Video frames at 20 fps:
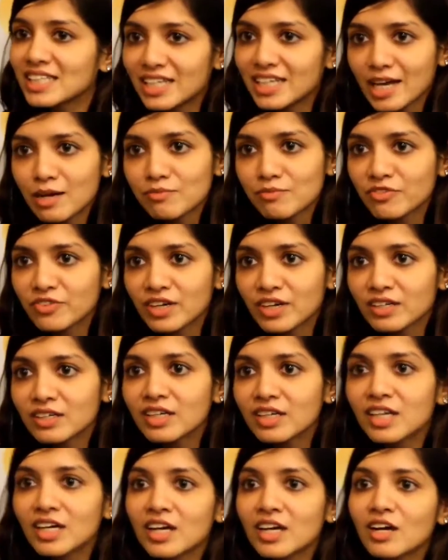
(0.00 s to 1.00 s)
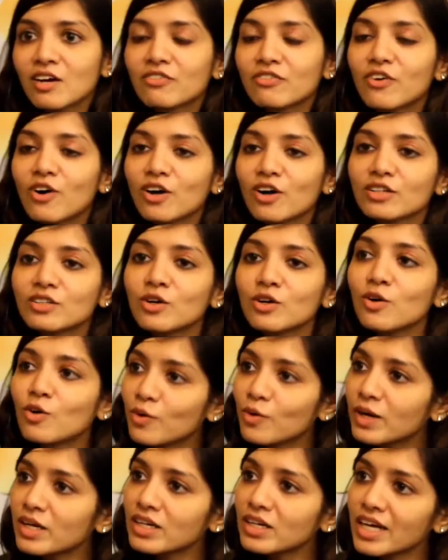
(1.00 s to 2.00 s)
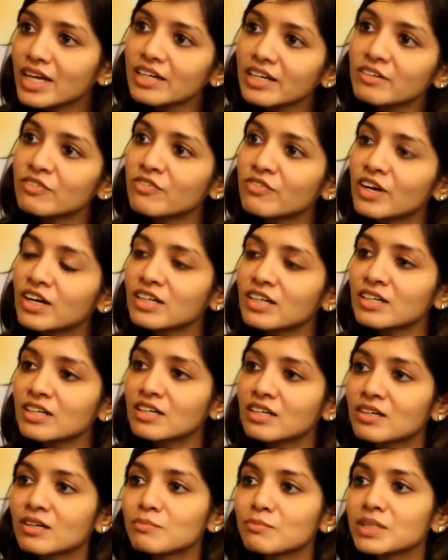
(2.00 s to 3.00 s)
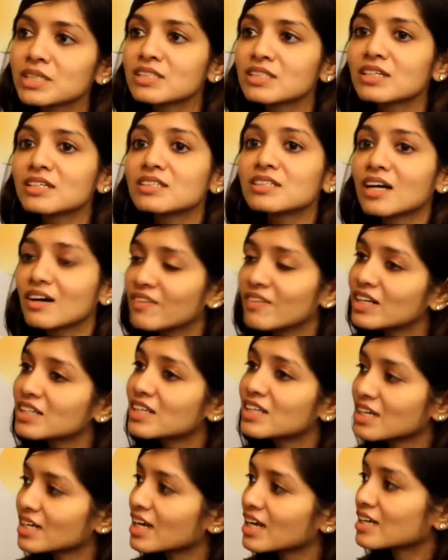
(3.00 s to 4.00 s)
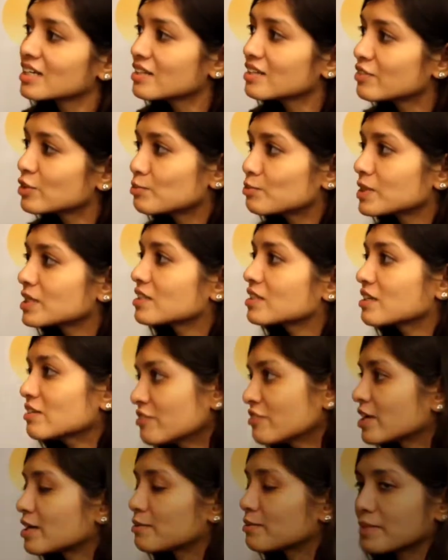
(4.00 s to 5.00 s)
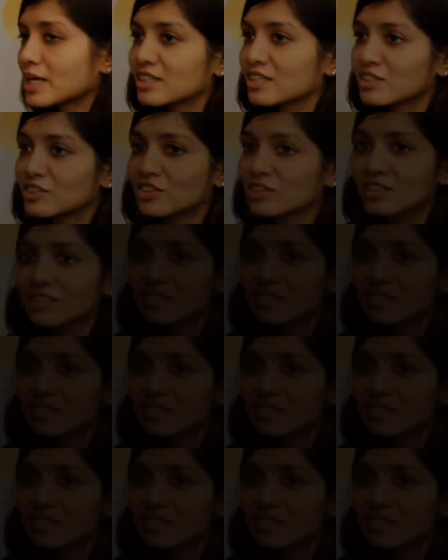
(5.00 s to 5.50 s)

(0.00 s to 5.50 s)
Cap Fund. For the overnight fund, Mr. Dhaval Dhanani will be the fund manager.